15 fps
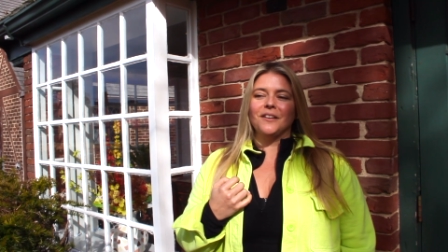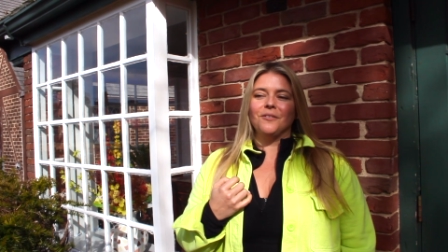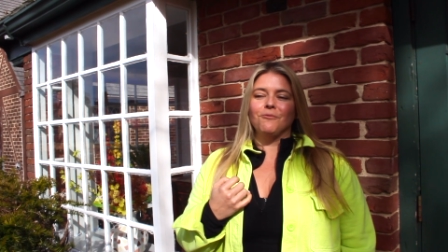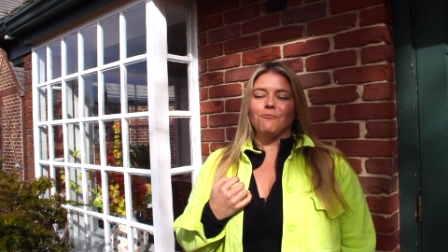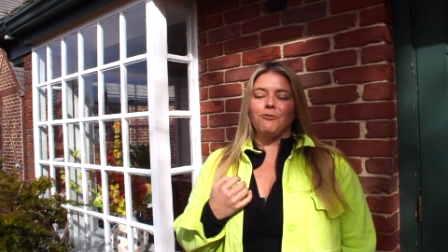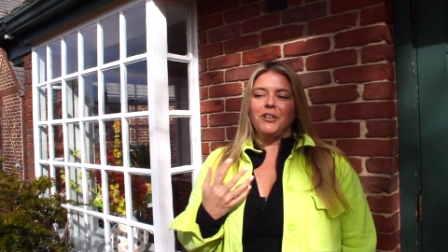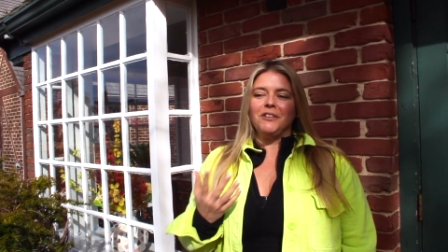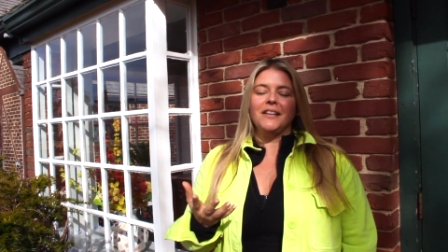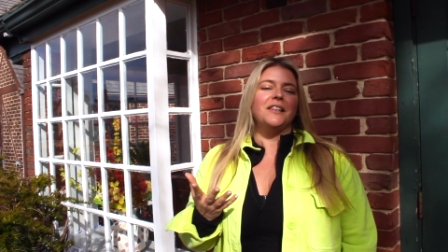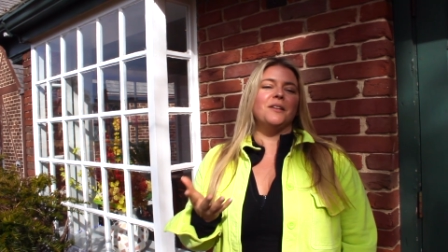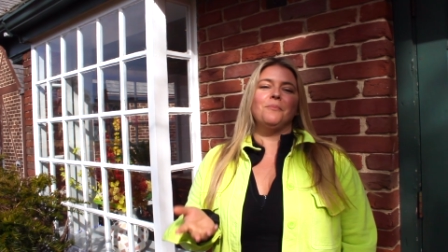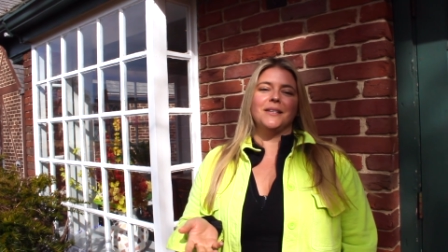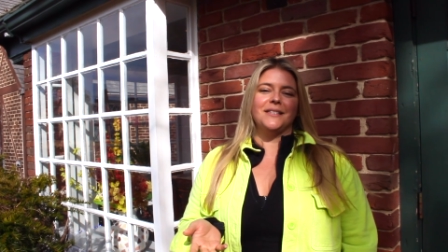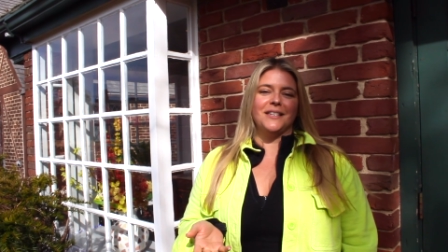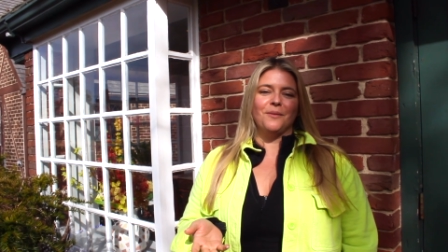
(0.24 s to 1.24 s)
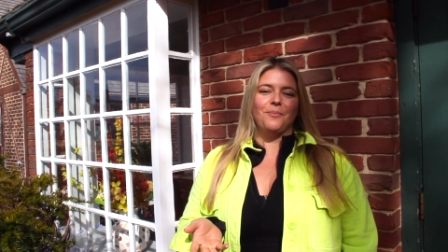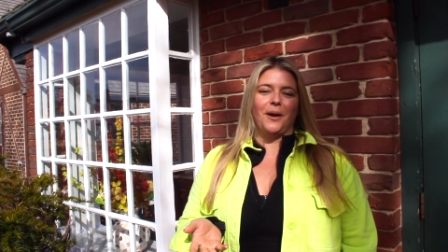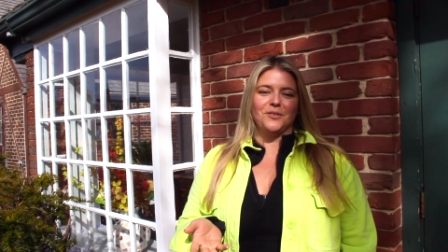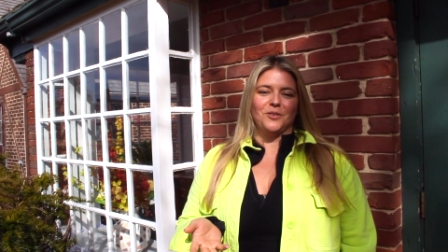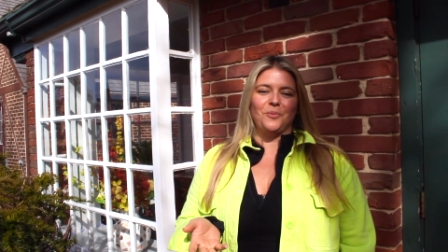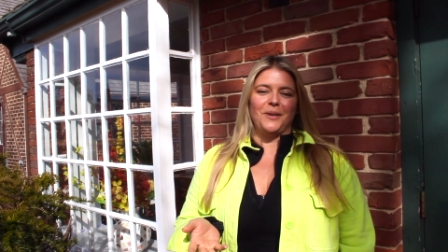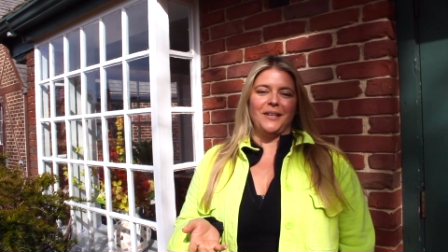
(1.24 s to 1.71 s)
really the missing
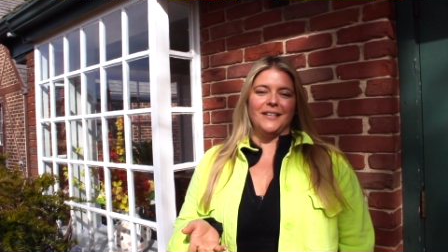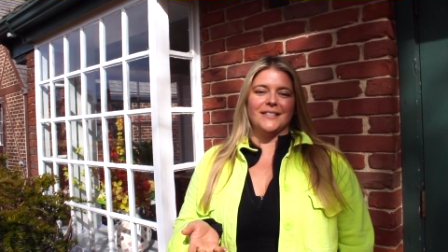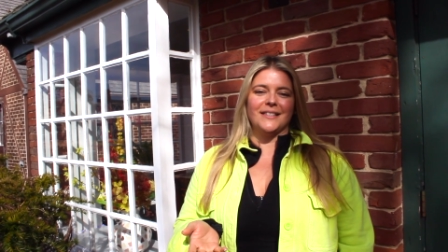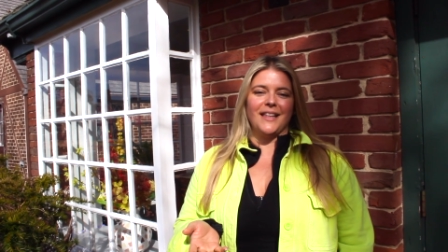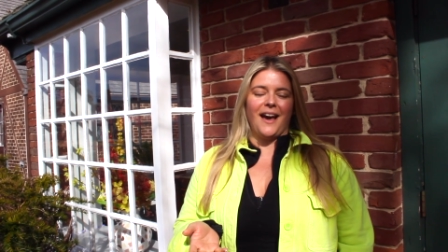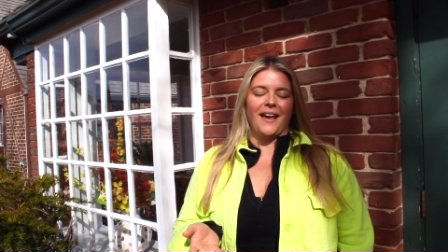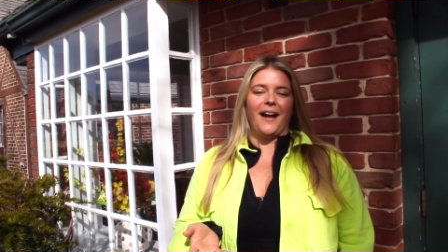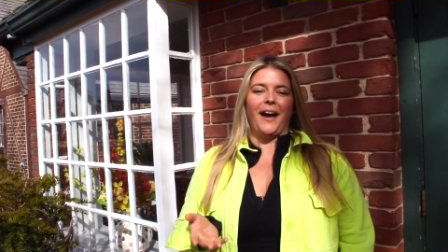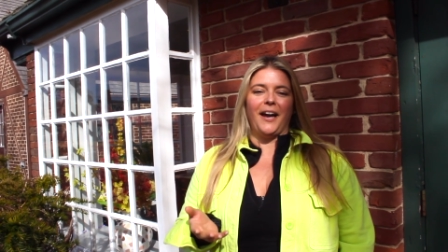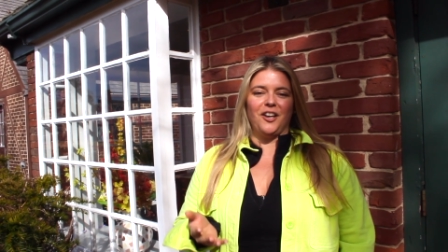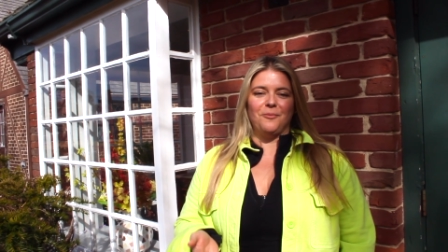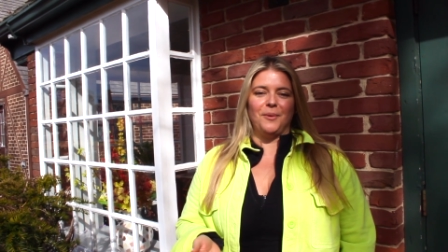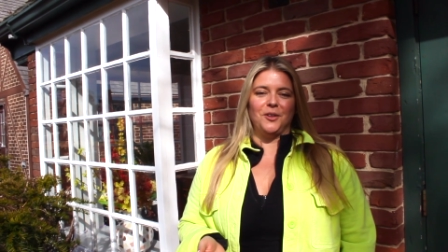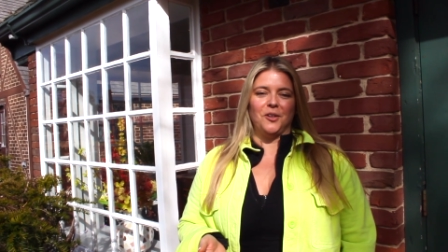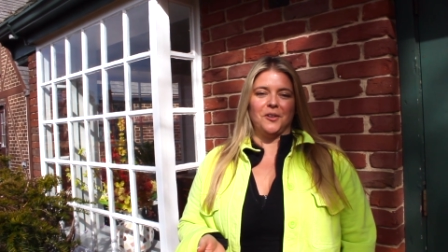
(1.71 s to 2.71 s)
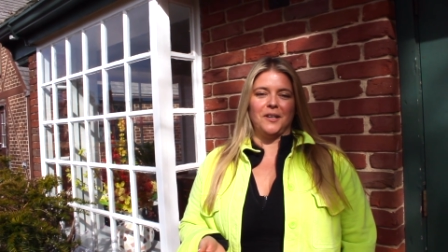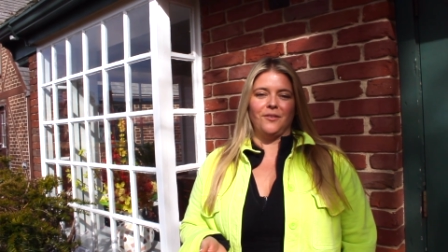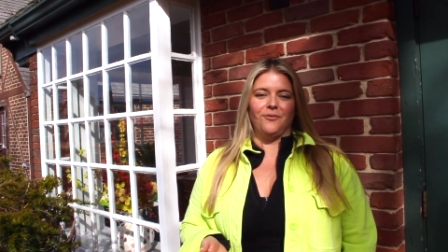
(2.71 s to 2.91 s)
puzzle piece that I have been looking